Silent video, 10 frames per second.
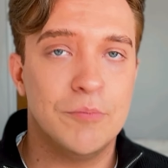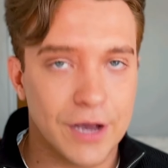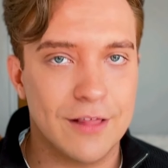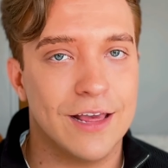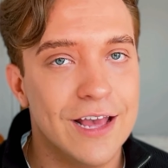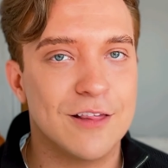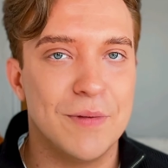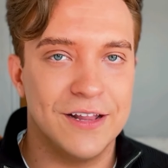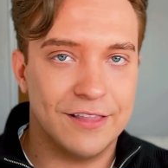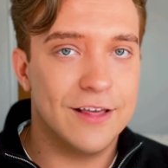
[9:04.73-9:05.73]
because it's
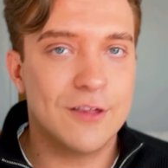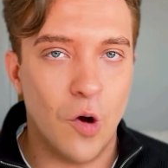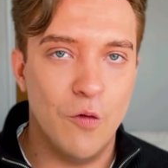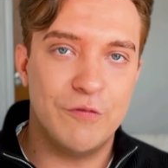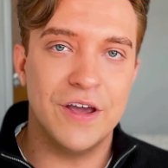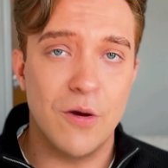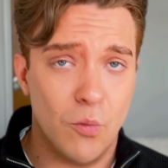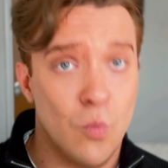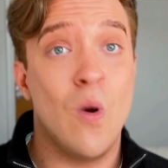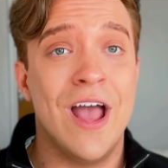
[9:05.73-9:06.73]
made this whole
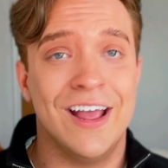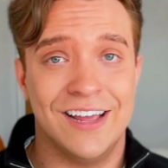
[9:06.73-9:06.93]
thing way